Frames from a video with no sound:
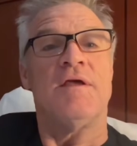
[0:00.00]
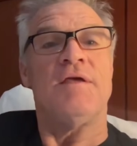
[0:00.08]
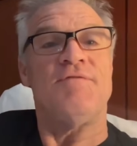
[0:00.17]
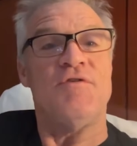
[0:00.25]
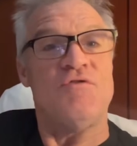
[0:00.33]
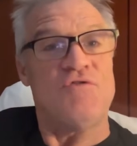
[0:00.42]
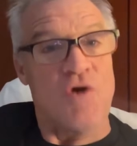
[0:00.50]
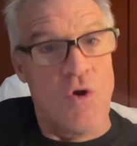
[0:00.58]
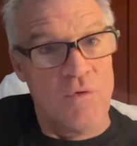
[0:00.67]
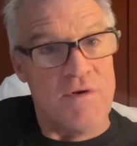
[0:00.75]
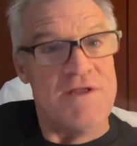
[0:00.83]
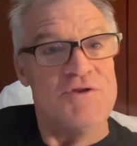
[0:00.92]
If you
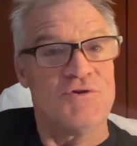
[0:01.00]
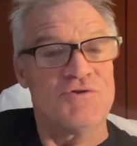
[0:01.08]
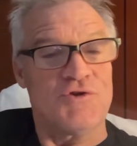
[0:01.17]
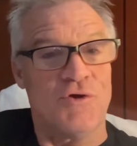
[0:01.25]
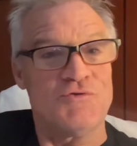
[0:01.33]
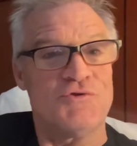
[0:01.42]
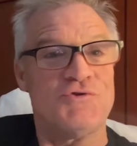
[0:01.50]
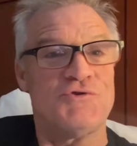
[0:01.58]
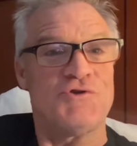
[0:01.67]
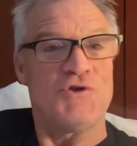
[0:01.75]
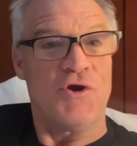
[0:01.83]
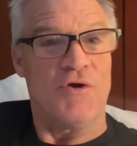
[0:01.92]
don't need your Social
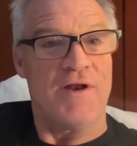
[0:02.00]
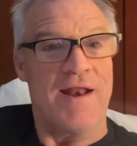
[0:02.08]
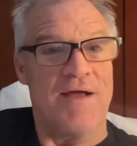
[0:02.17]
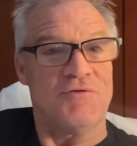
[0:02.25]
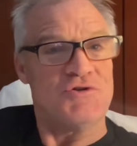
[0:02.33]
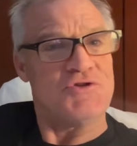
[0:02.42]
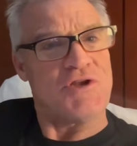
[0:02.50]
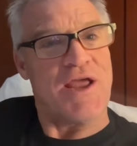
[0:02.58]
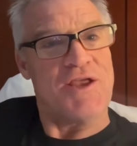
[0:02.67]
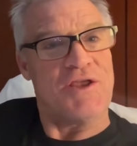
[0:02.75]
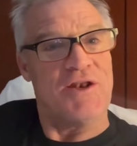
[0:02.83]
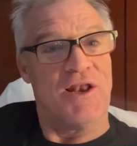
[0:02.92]
Security now, just
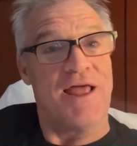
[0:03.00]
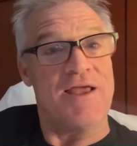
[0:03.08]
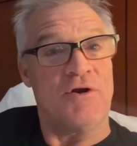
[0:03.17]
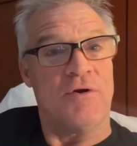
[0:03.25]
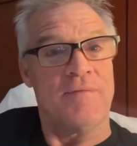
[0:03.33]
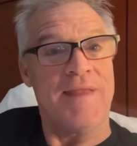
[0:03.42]
take it later.